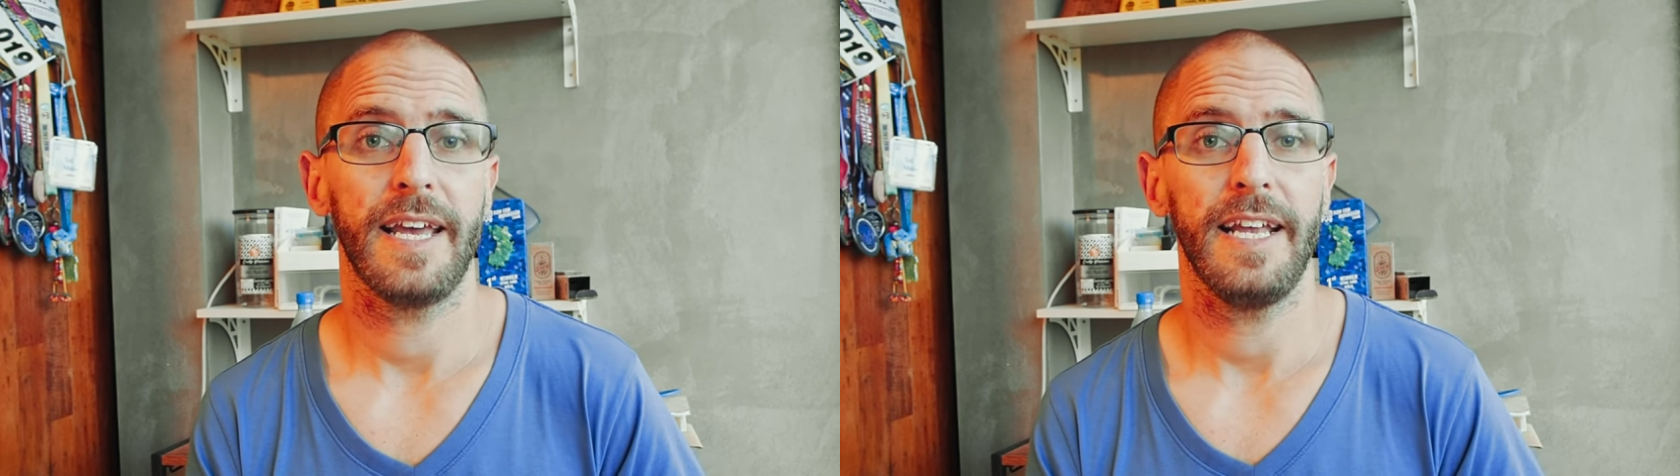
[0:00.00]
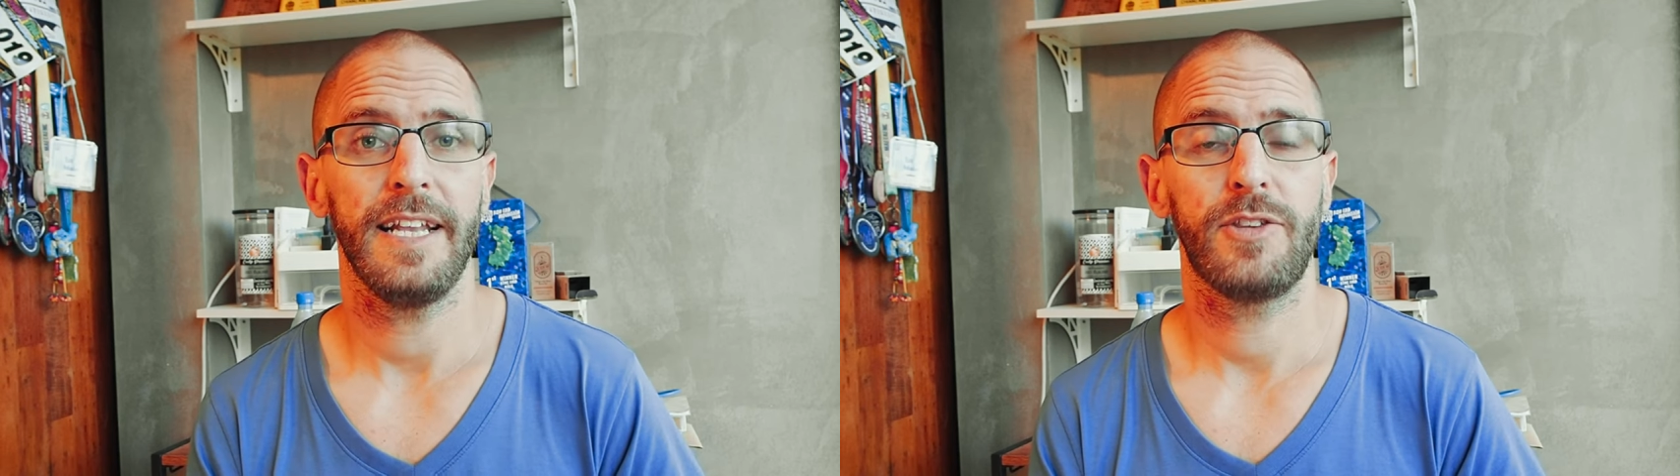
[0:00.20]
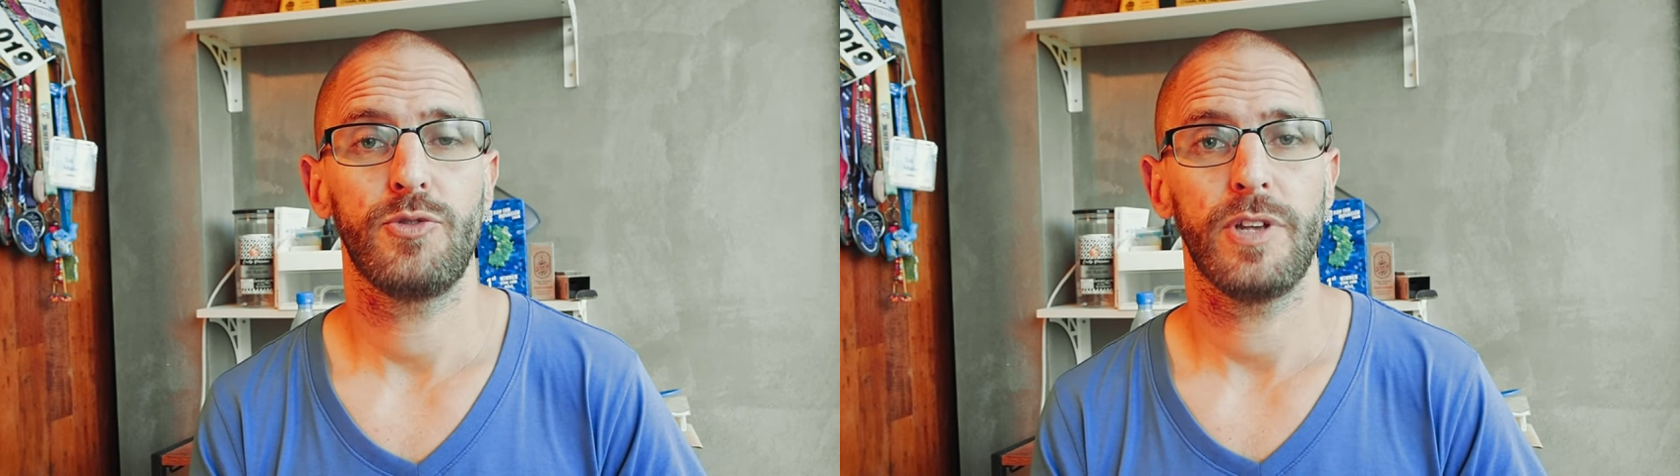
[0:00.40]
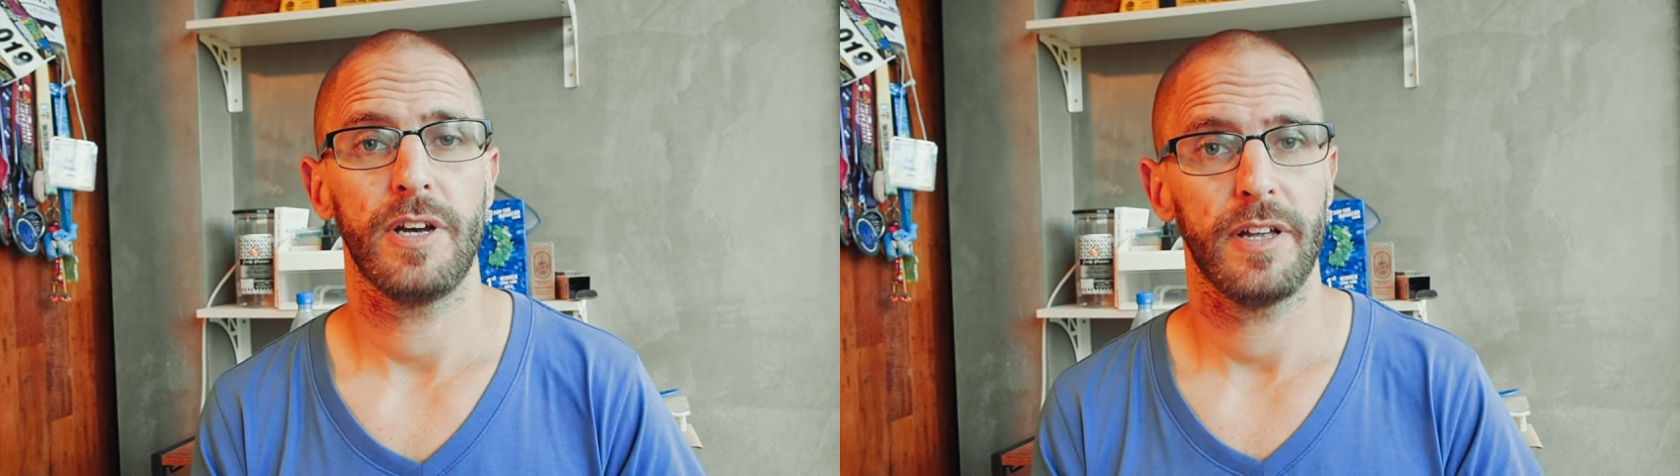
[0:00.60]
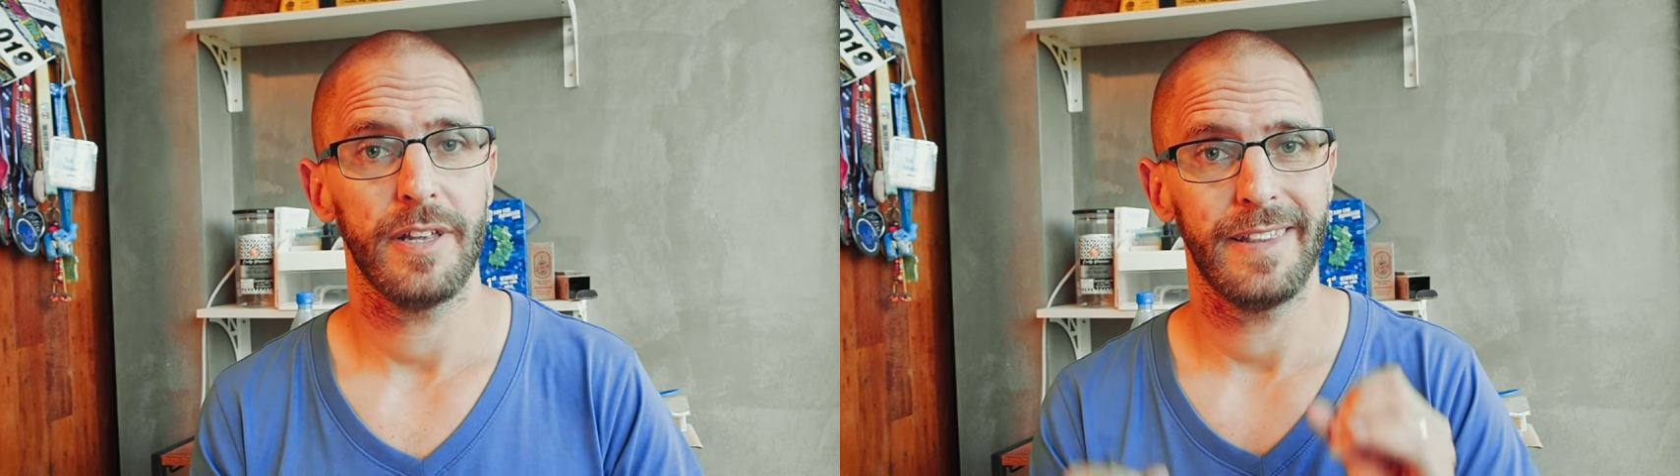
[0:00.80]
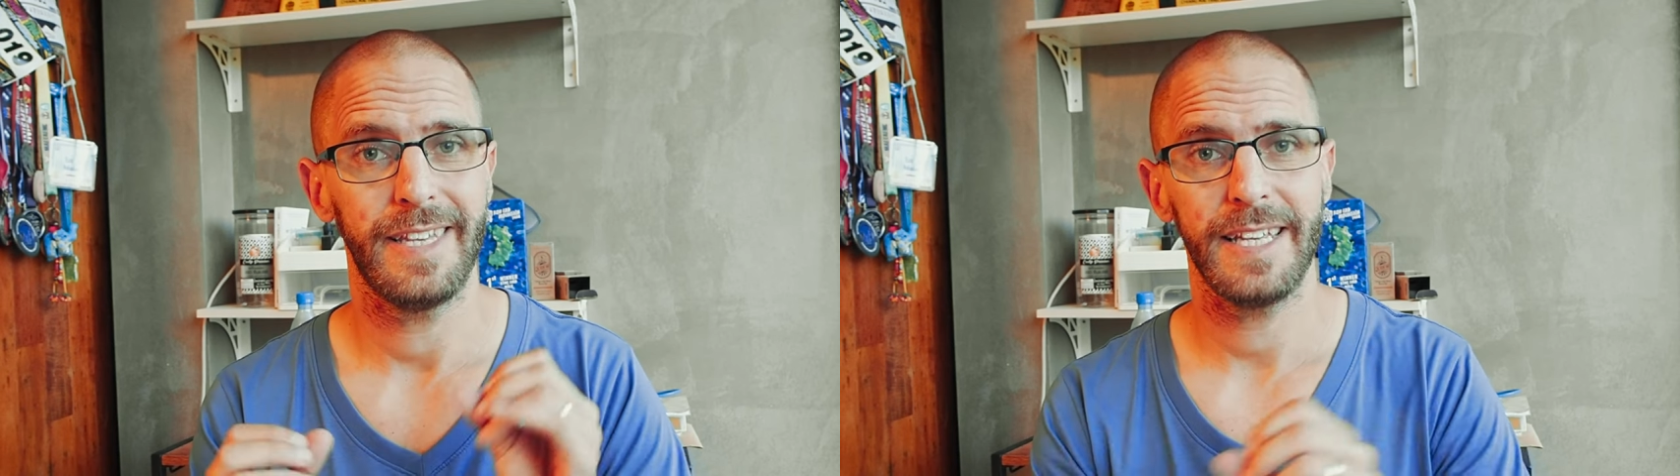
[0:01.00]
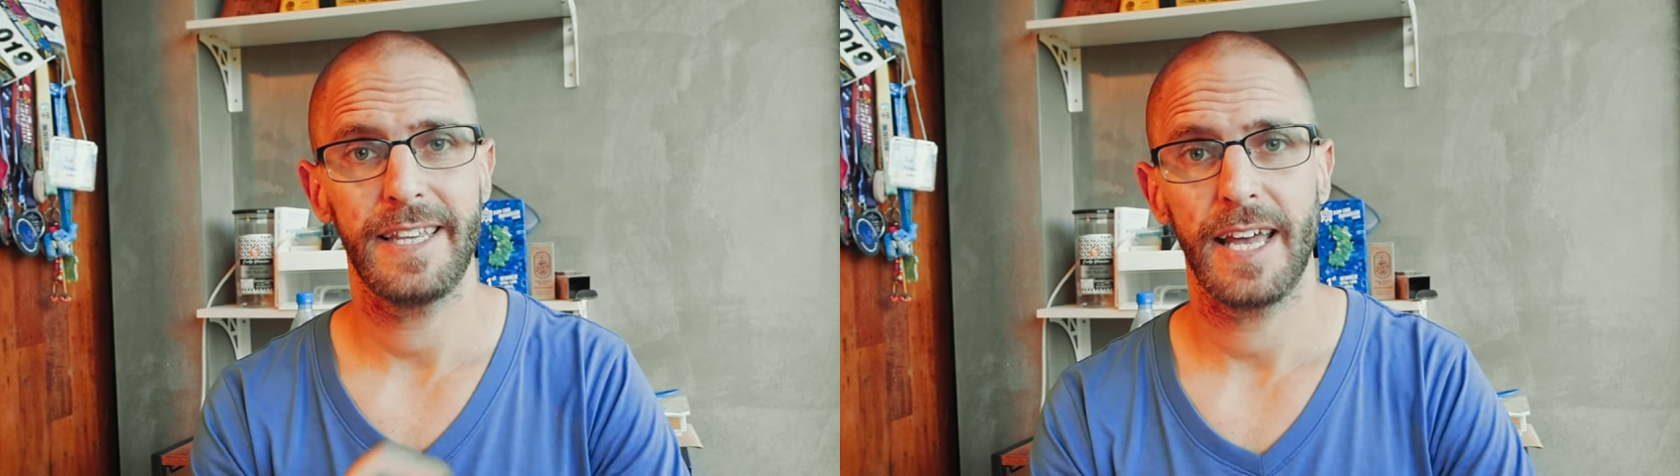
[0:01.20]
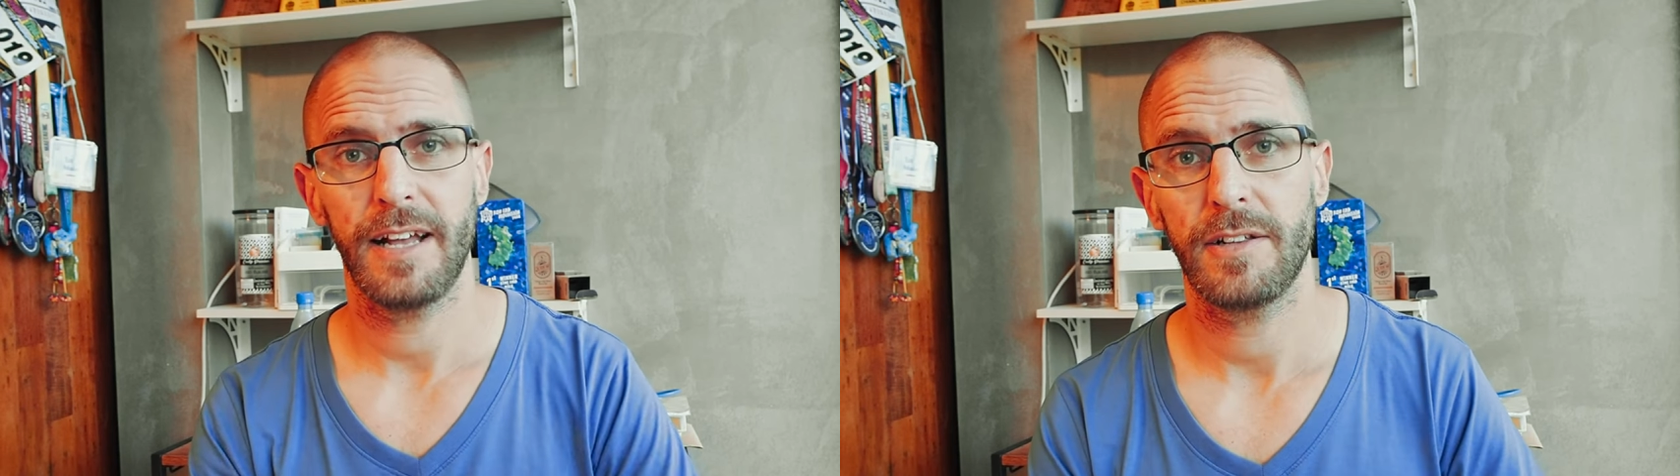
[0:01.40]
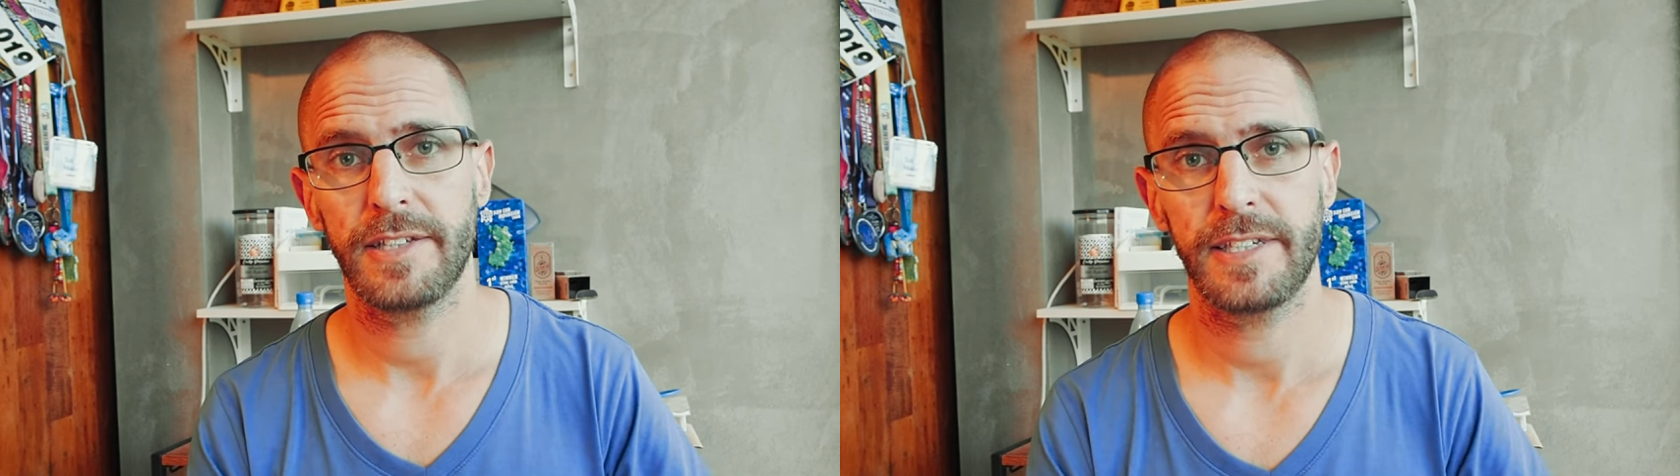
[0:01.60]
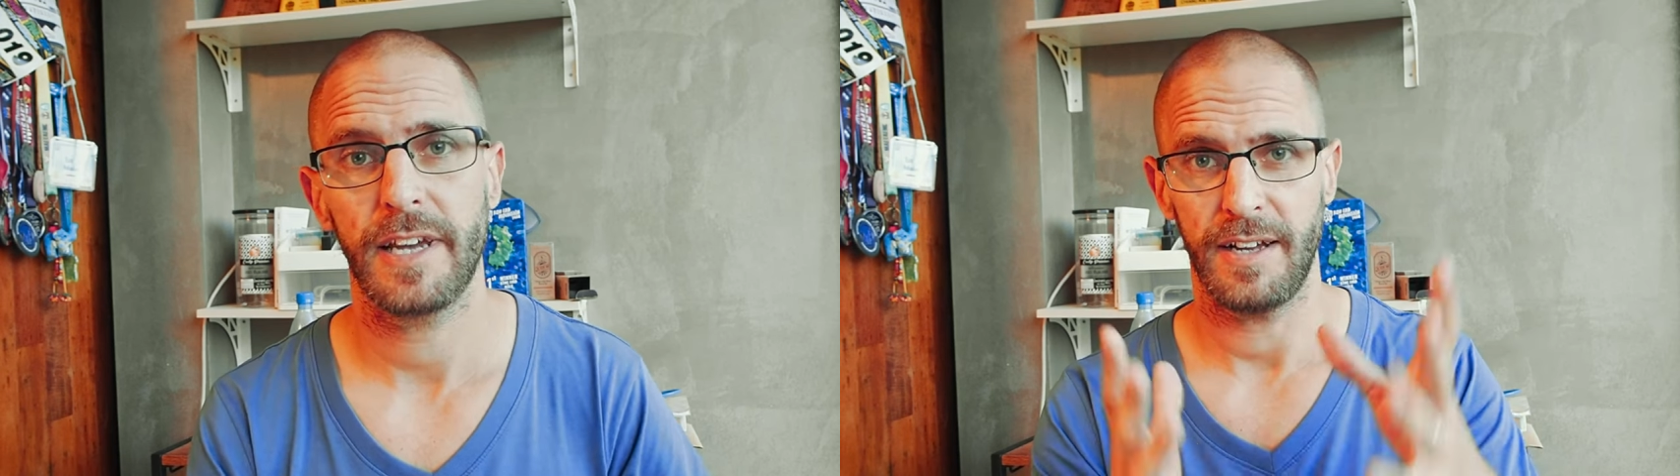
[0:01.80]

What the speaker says: into the details,